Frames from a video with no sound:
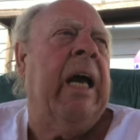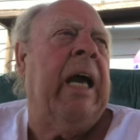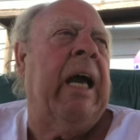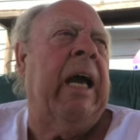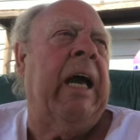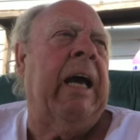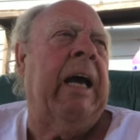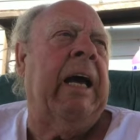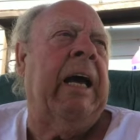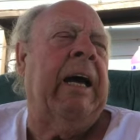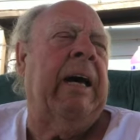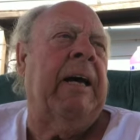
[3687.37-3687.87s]

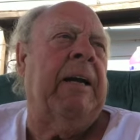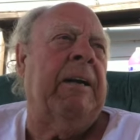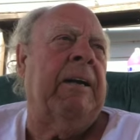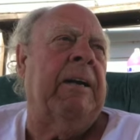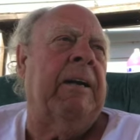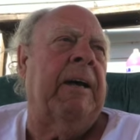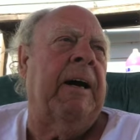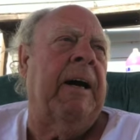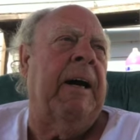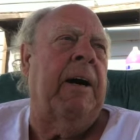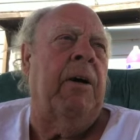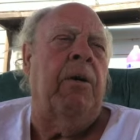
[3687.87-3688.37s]

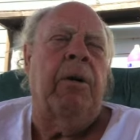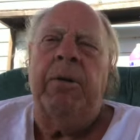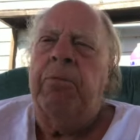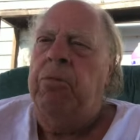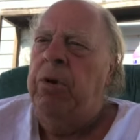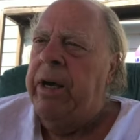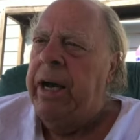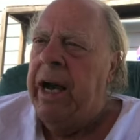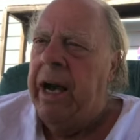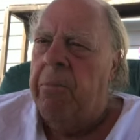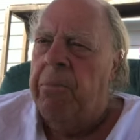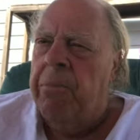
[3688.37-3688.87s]
And
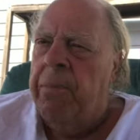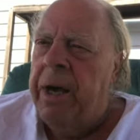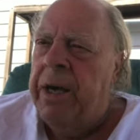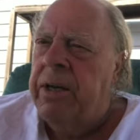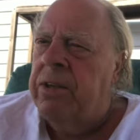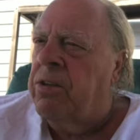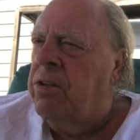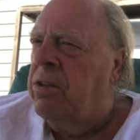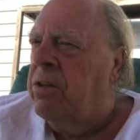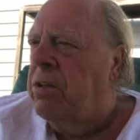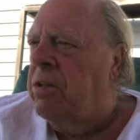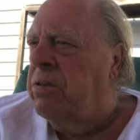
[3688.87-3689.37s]
we got
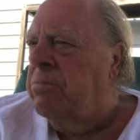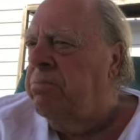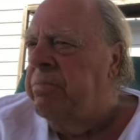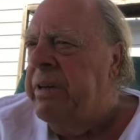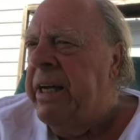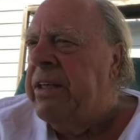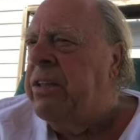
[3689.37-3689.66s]
mental